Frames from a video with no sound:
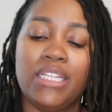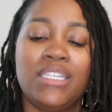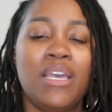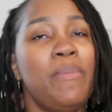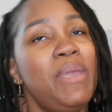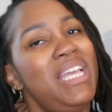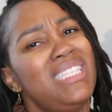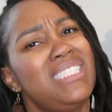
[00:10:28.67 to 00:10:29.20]
To
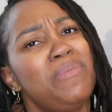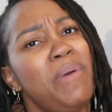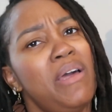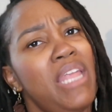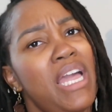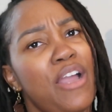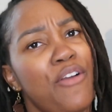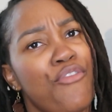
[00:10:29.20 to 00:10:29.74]
me, it
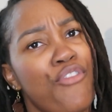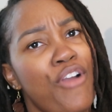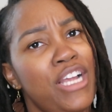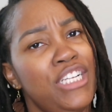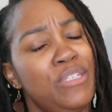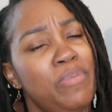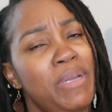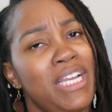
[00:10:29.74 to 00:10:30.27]
smelled like a
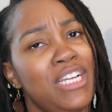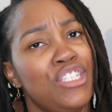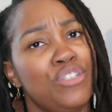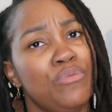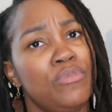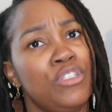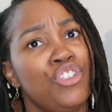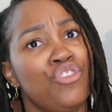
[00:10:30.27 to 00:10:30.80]
fresh
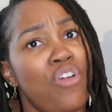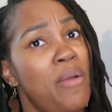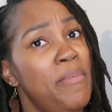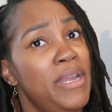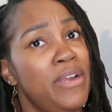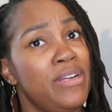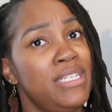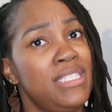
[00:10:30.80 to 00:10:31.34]
picked
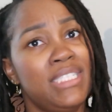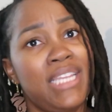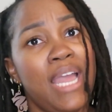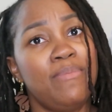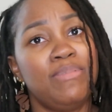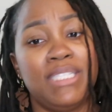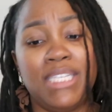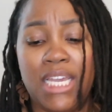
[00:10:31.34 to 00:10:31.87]
strawberries
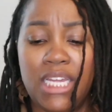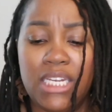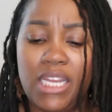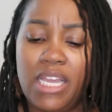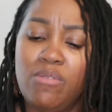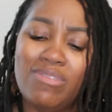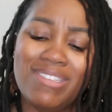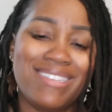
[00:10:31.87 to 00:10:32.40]
type scent.
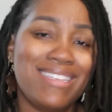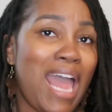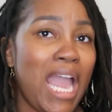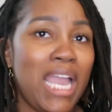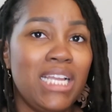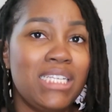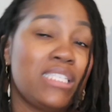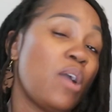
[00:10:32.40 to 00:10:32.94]
It was
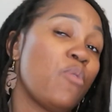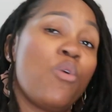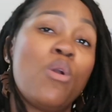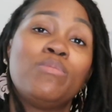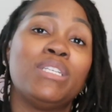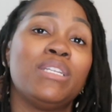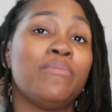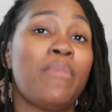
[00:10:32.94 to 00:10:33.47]
nice. I
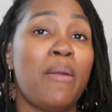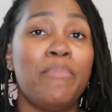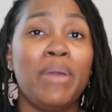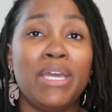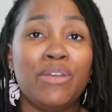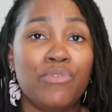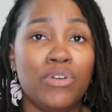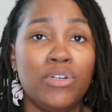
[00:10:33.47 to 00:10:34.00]
warmed it in my
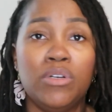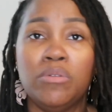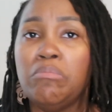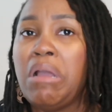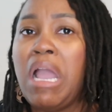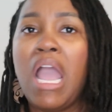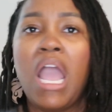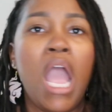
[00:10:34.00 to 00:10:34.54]

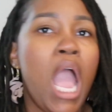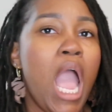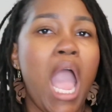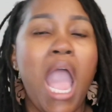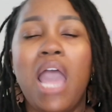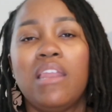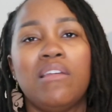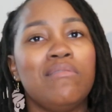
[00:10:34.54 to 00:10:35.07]
bedroom.
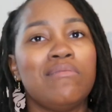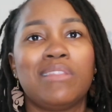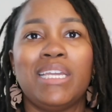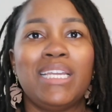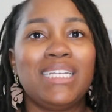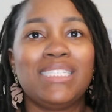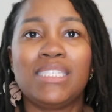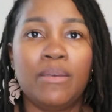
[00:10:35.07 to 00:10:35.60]
I don't
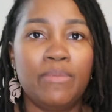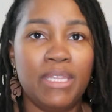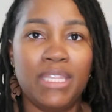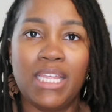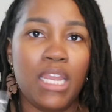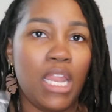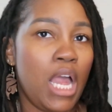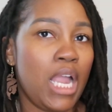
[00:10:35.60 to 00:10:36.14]
think it's something
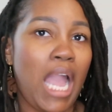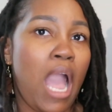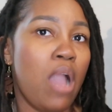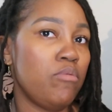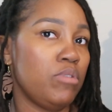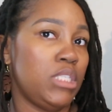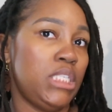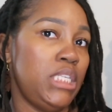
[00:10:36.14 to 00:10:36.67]
that I
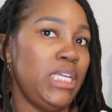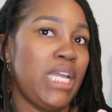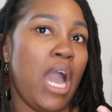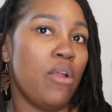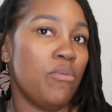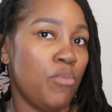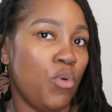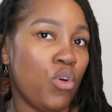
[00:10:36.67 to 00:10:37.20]
would seek
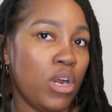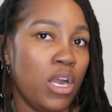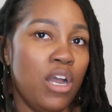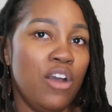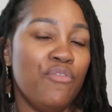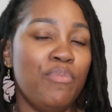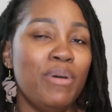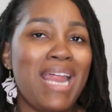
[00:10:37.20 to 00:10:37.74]
out more
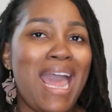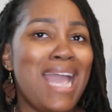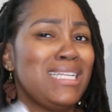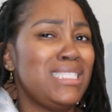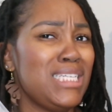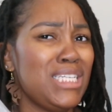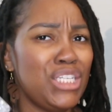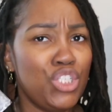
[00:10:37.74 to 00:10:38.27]
of, but I
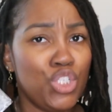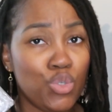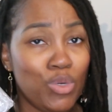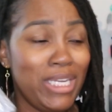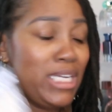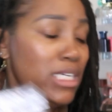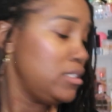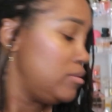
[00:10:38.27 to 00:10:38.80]
did enjoy
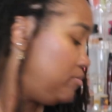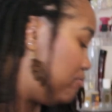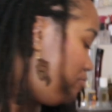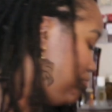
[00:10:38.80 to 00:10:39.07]
it.